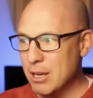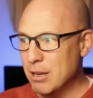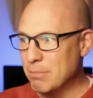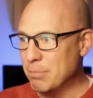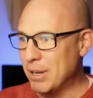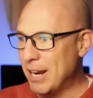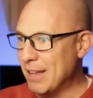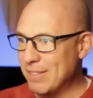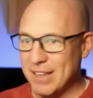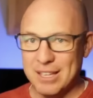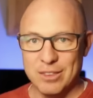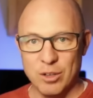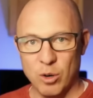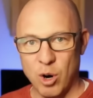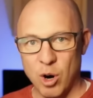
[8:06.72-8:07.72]
But I
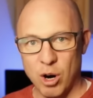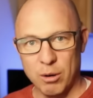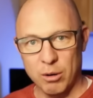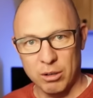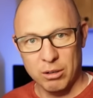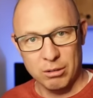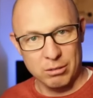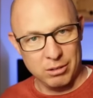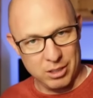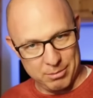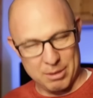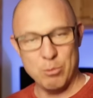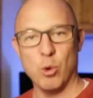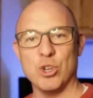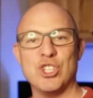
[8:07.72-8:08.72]
think there are going to
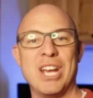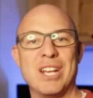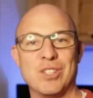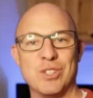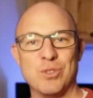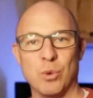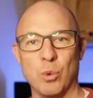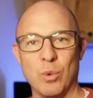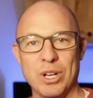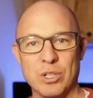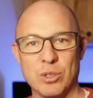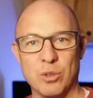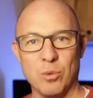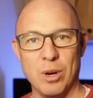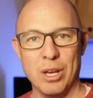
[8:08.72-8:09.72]
be more chances for
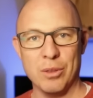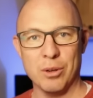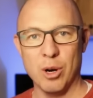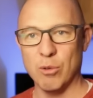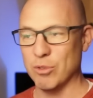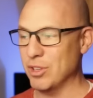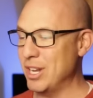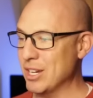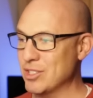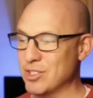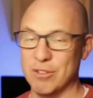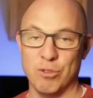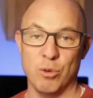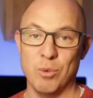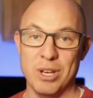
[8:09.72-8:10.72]
winter weather over the next
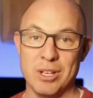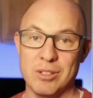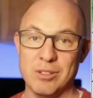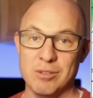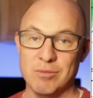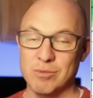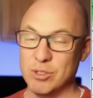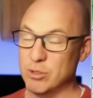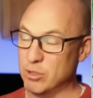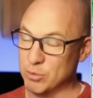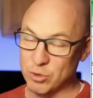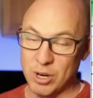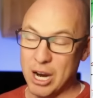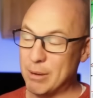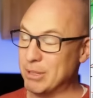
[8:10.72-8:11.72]
several weeks. So
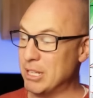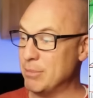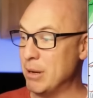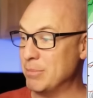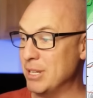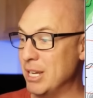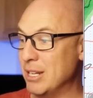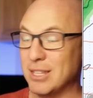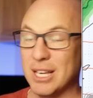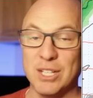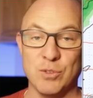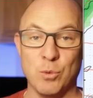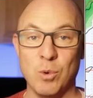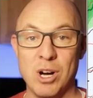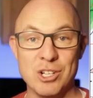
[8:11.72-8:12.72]
subscribe to keep you updated.
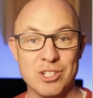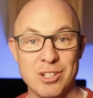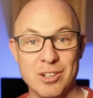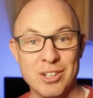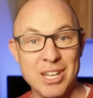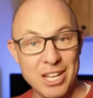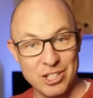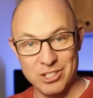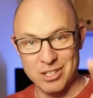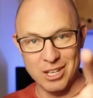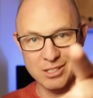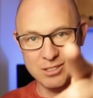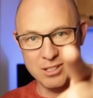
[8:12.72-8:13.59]
Thanks for watching. I'll catch you next